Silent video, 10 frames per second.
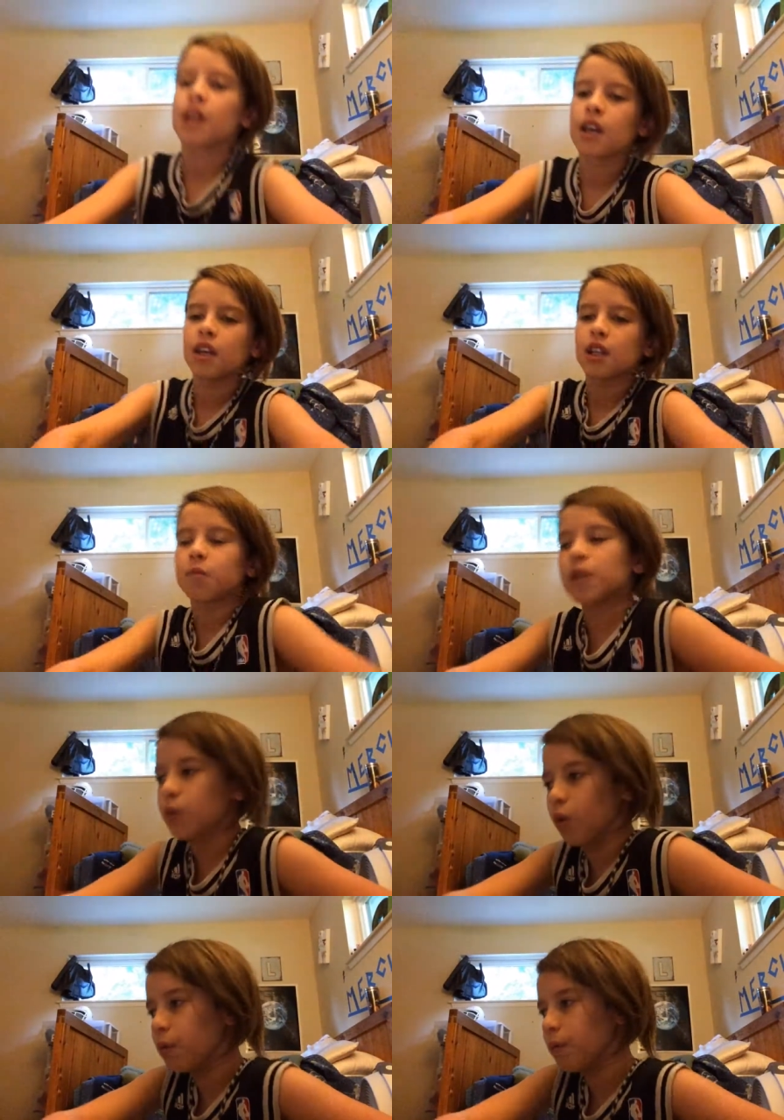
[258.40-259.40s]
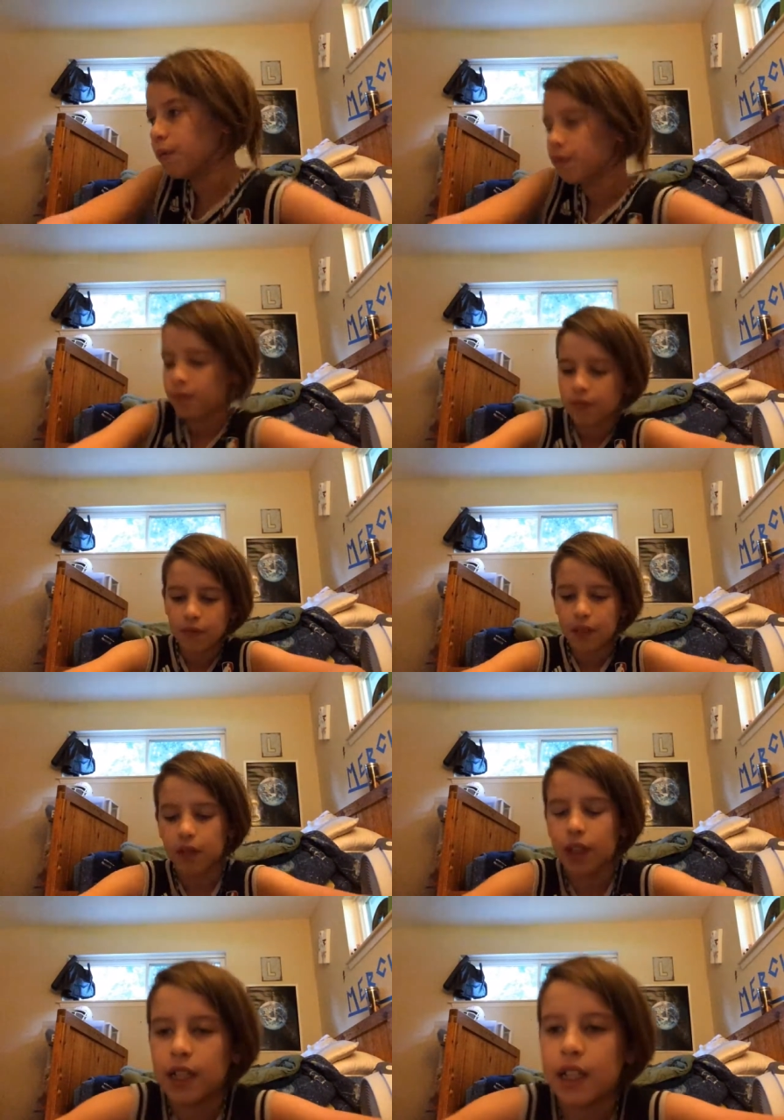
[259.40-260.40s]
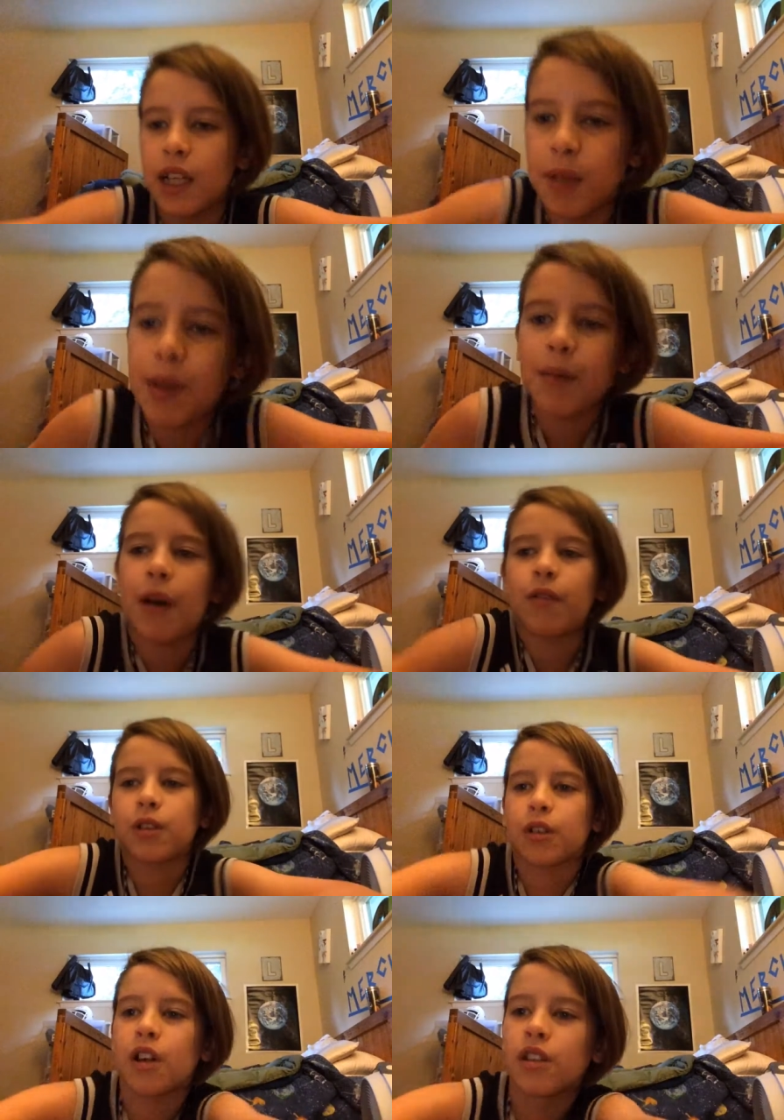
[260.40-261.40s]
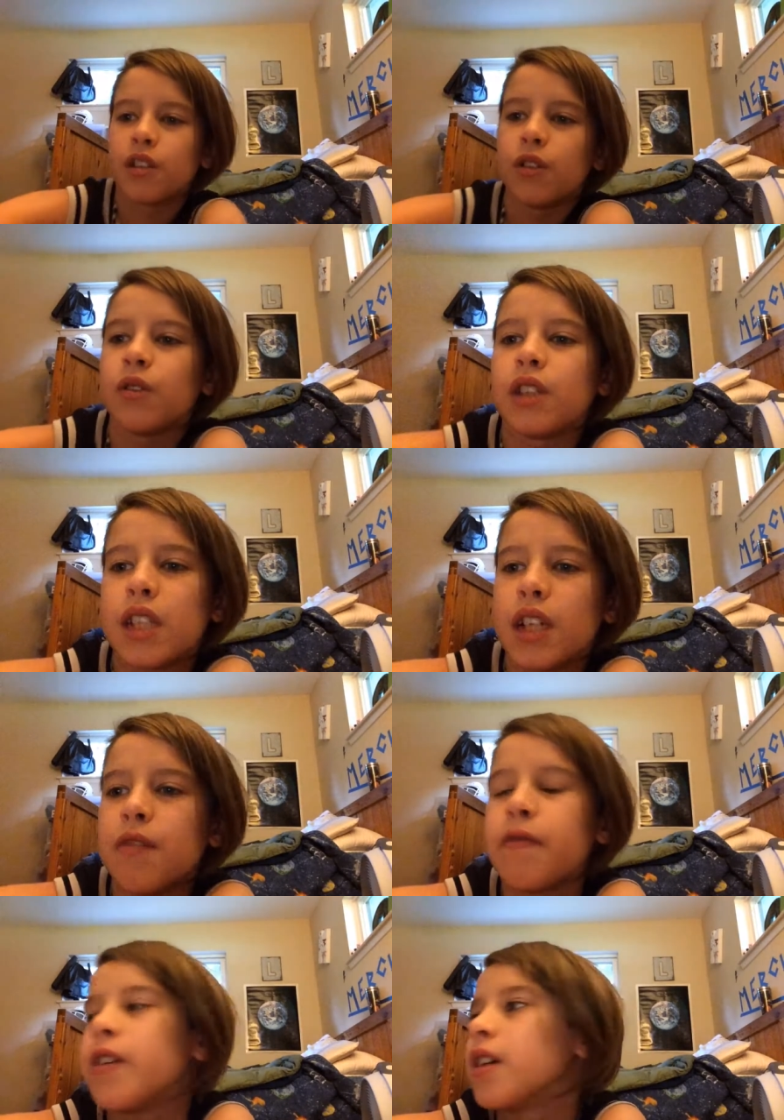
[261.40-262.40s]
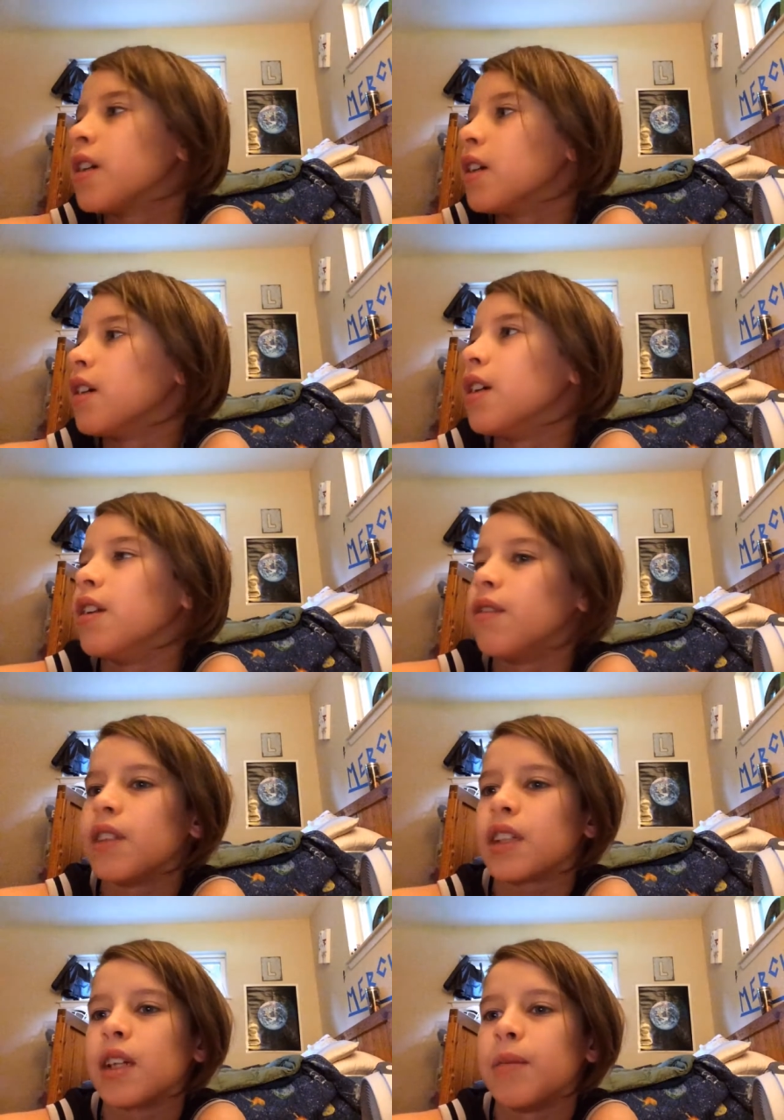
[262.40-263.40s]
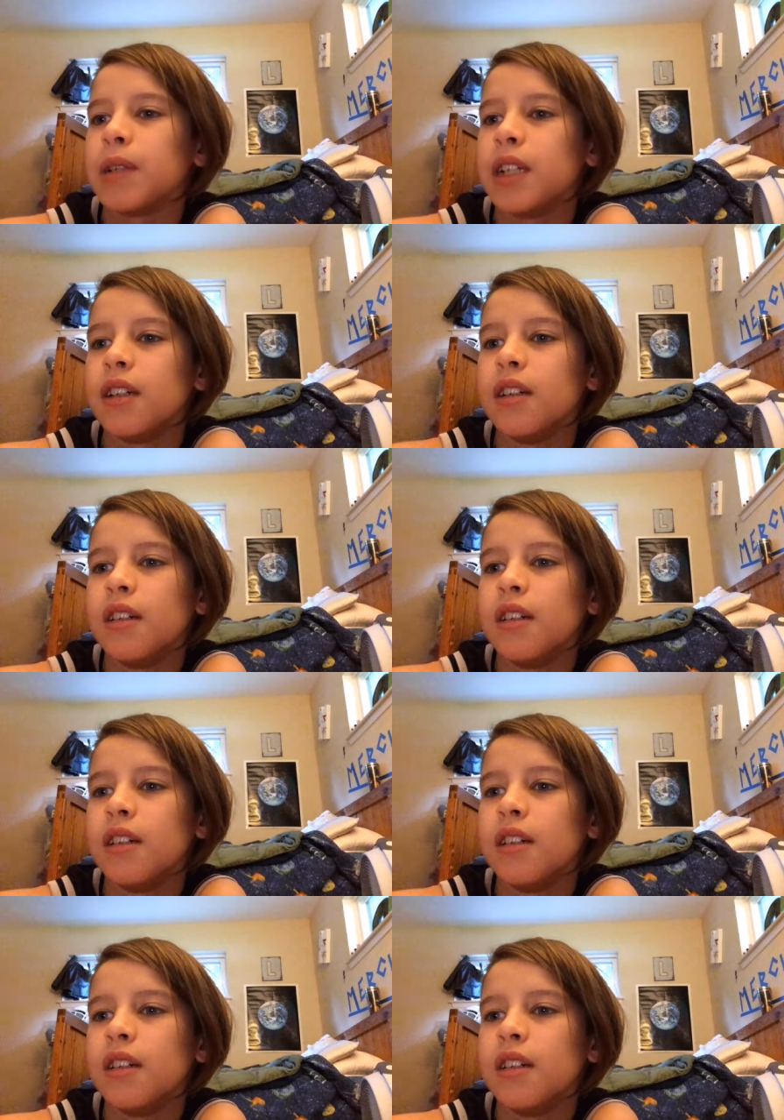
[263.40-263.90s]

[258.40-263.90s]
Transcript: It's pretty cool. They were, like, telling me about what they're gonna do and stuff and it was going to be